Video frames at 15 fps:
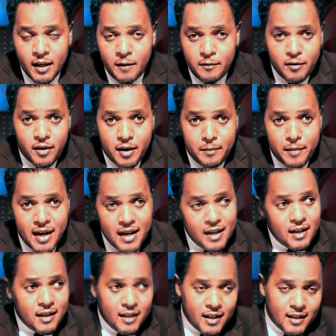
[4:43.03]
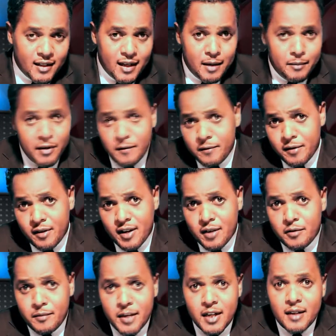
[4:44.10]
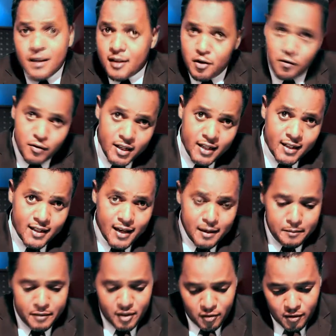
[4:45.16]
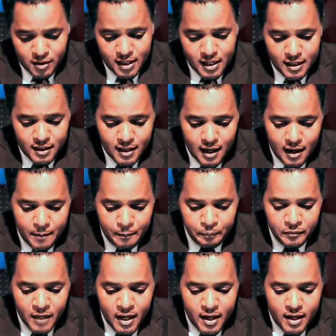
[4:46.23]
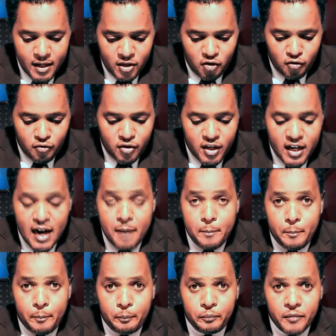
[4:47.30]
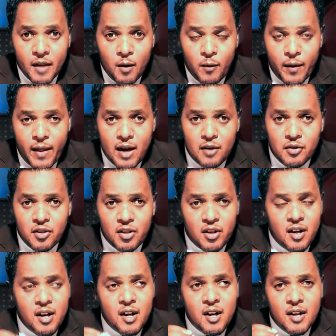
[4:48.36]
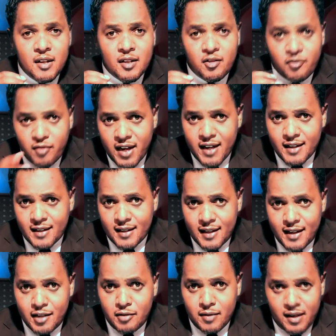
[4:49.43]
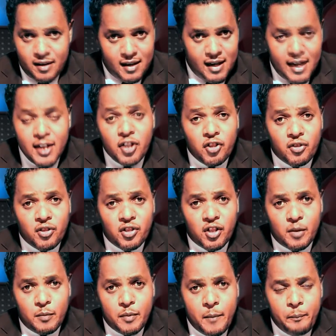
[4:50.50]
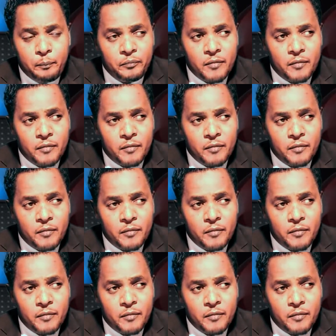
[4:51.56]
If you're a man, the same. If you're a woman, do the same so that you come without stress into a relationship.